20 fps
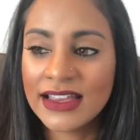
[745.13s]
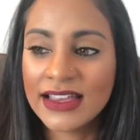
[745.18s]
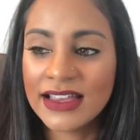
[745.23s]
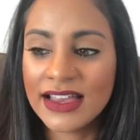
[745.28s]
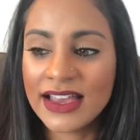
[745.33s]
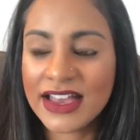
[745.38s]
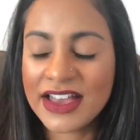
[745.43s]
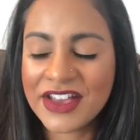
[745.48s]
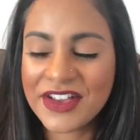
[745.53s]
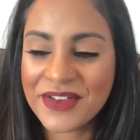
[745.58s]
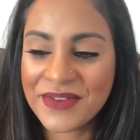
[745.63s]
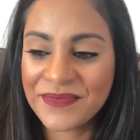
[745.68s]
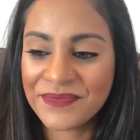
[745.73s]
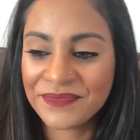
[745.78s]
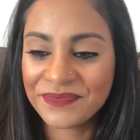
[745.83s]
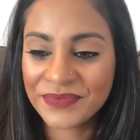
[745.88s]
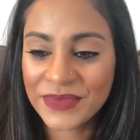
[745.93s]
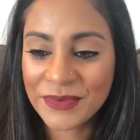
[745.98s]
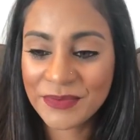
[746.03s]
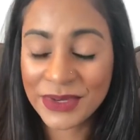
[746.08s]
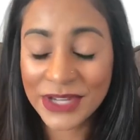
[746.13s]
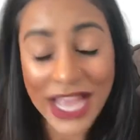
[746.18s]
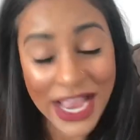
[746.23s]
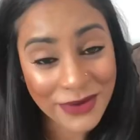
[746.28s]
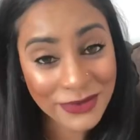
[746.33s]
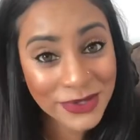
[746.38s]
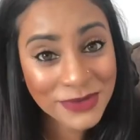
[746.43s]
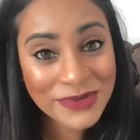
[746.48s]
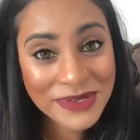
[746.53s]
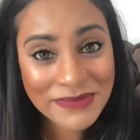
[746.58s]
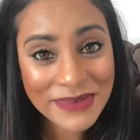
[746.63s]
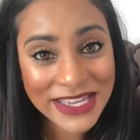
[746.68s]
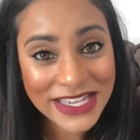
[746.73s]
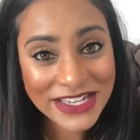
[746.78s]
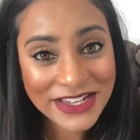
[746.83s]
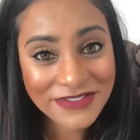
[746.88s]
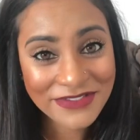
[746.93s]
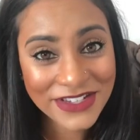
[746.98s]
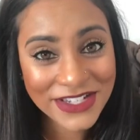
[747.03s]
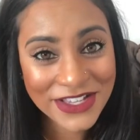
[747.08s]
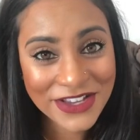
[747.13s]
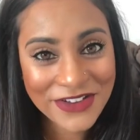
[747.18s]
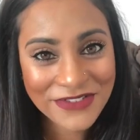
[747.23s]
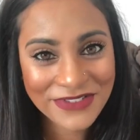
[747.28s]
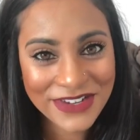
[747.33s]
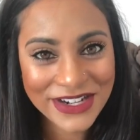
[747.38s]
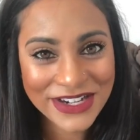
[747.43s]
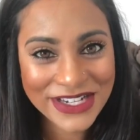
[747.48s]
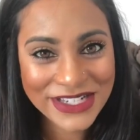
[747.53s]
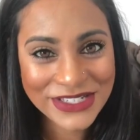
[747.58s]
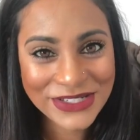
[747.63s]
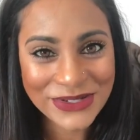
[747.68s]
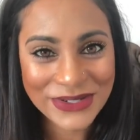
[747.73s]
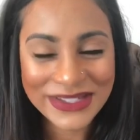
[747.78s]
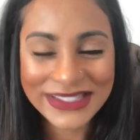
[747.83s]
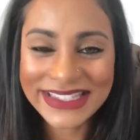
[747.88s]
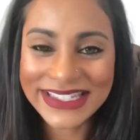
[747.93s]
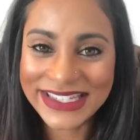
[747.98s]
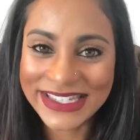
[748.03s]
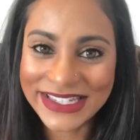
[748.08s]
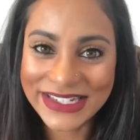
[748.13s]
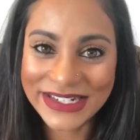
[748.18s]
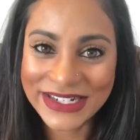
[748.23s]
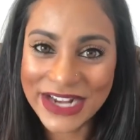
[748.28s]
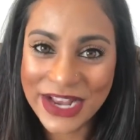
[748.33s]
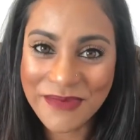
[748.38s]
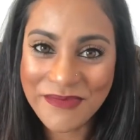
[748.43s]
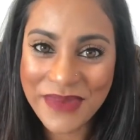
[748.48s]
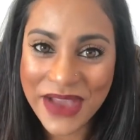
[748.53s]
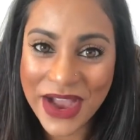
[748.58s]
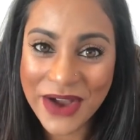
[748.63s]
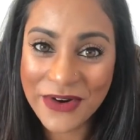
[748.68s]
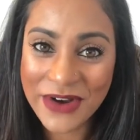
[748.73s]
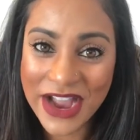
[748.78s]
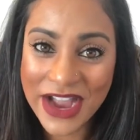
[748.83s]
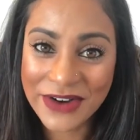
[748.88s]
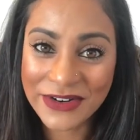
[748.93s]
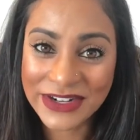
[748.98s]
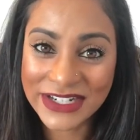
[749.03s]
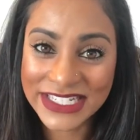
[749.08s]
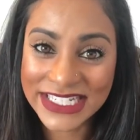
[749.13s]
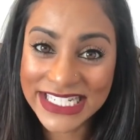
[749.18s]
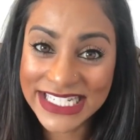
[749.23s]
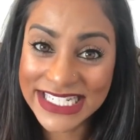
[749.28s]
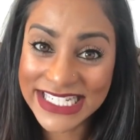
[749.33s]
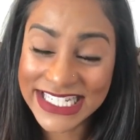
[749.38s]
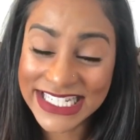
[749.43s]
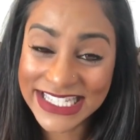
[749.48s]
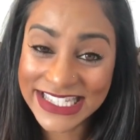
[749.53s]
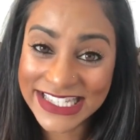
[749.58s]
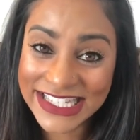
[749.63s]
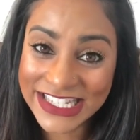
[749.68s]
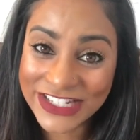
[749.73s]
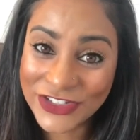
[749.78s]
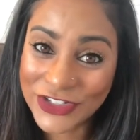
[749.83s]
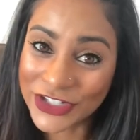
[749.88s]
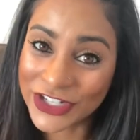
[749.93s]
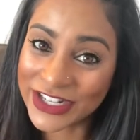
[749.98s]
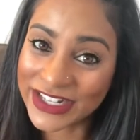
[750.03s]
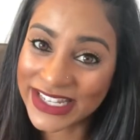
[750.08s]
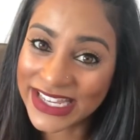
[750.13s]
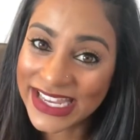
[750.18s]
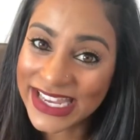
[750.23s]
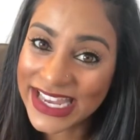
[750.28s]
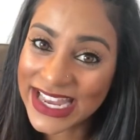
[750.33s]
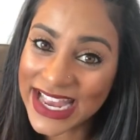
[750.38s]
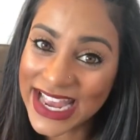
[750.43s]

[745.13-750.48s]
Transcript: But I will be making a video very shortly here about our TTC journey.